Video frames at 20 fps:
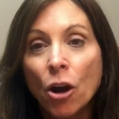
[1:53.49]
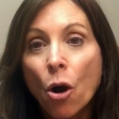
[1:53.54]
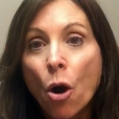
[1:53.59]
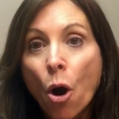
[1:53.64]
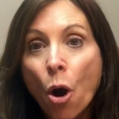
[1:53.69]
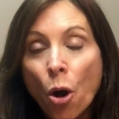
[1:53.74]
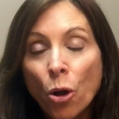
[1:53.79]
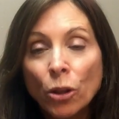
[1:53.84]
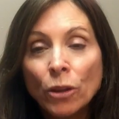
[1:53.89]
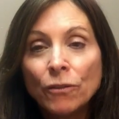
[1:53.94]

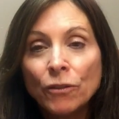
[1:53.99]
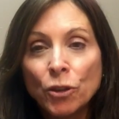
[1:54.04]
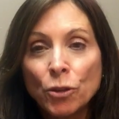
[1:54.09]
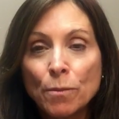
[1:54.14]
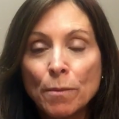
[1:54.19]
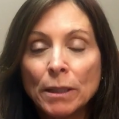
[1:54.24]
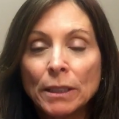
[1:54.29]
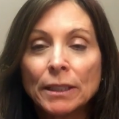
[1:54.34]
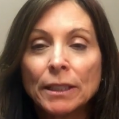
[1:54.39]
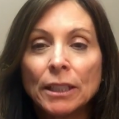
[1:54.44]
all of your
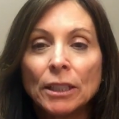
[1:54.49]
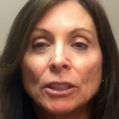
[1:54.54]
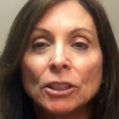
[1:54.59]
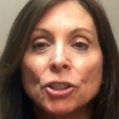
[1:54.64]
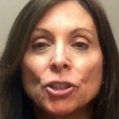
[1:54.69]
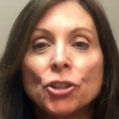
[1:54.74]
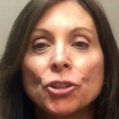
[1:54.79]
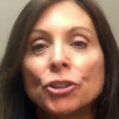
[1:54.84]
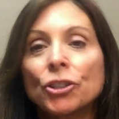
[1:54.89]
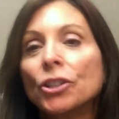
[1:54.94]

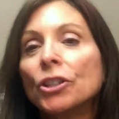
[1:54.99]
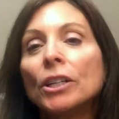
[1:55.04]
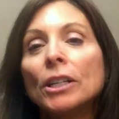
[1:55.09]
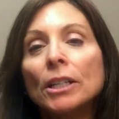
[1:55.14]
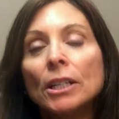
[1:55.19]
musculature